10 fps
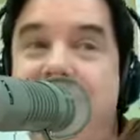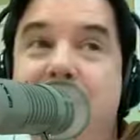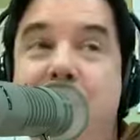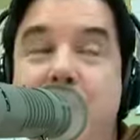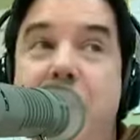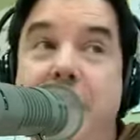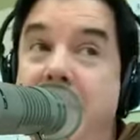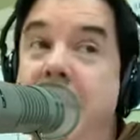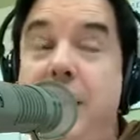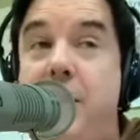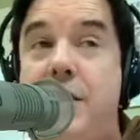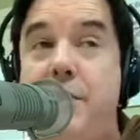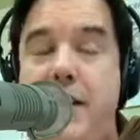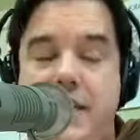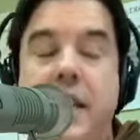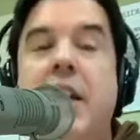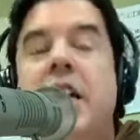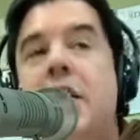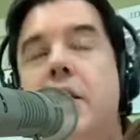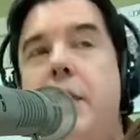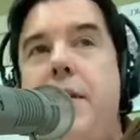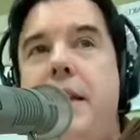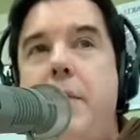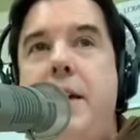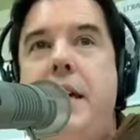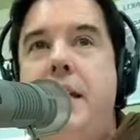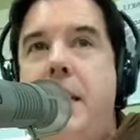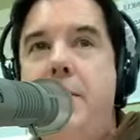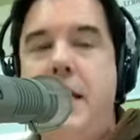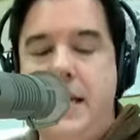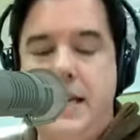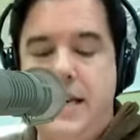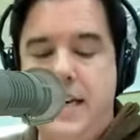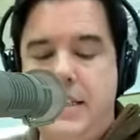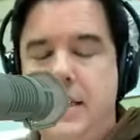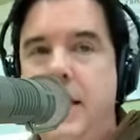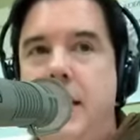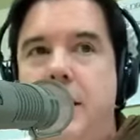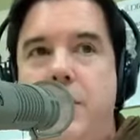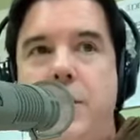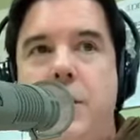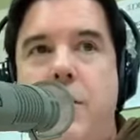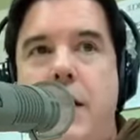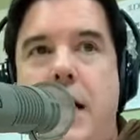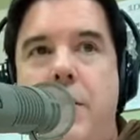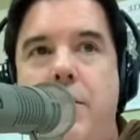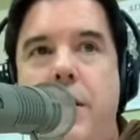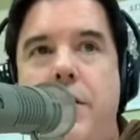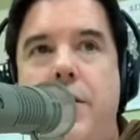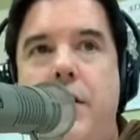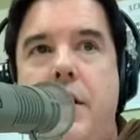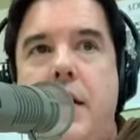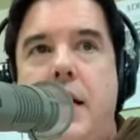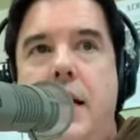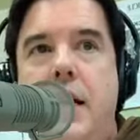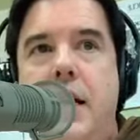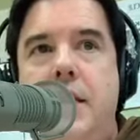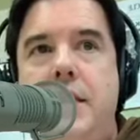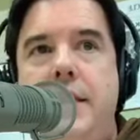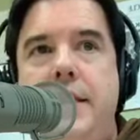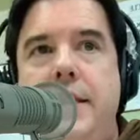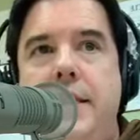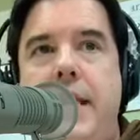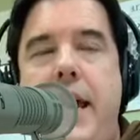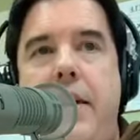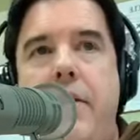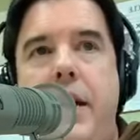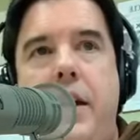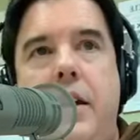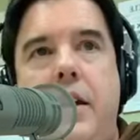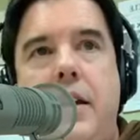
Well, he is cute, and yeah, he cooks amazing. So let me get to what's going on with Terry.